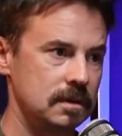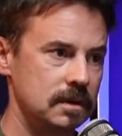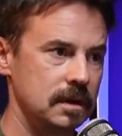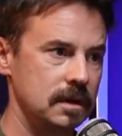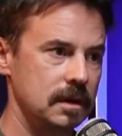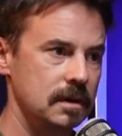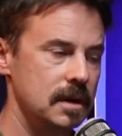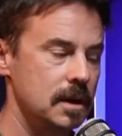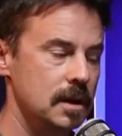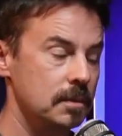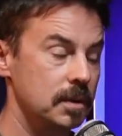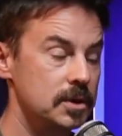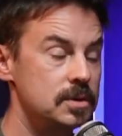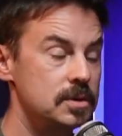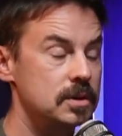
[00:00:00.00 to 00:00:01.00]
Yeah.
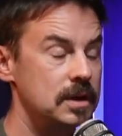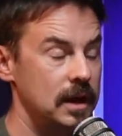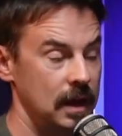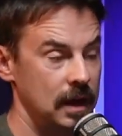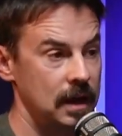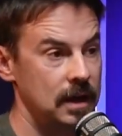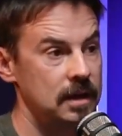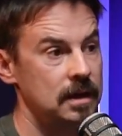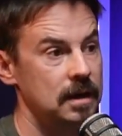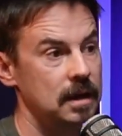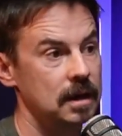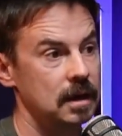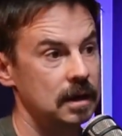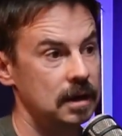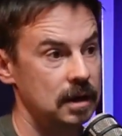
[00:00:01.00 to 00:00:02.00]
But you can
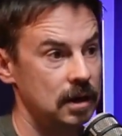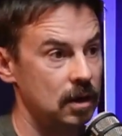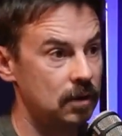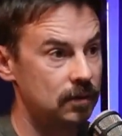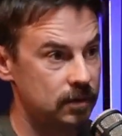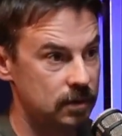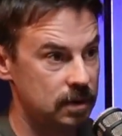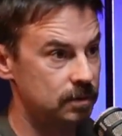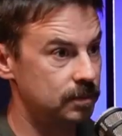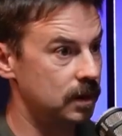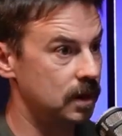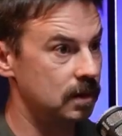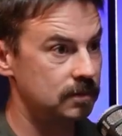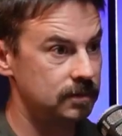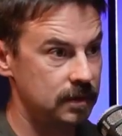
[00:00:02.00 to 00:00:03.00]
get over and
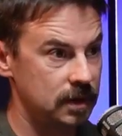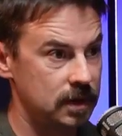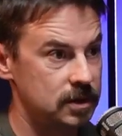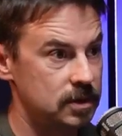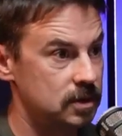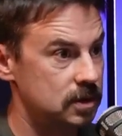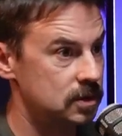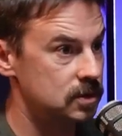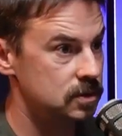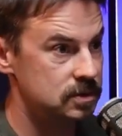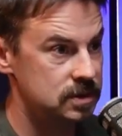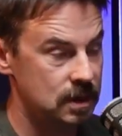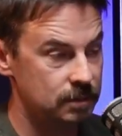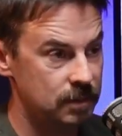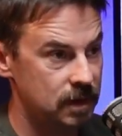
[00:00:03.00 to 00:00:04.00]
above, and you can
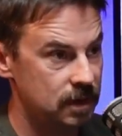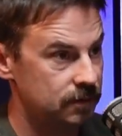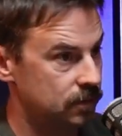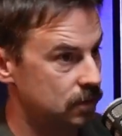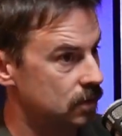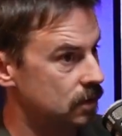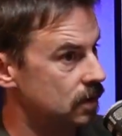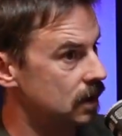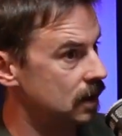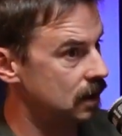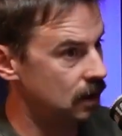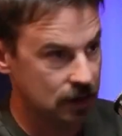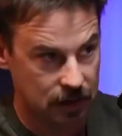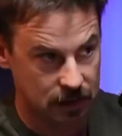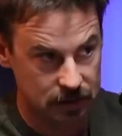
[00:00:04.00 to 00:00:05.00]
use that money for
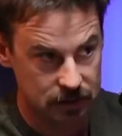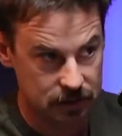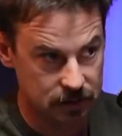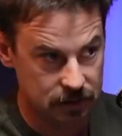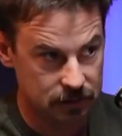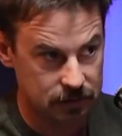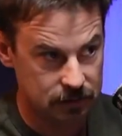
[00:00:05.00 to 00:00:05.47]
anything.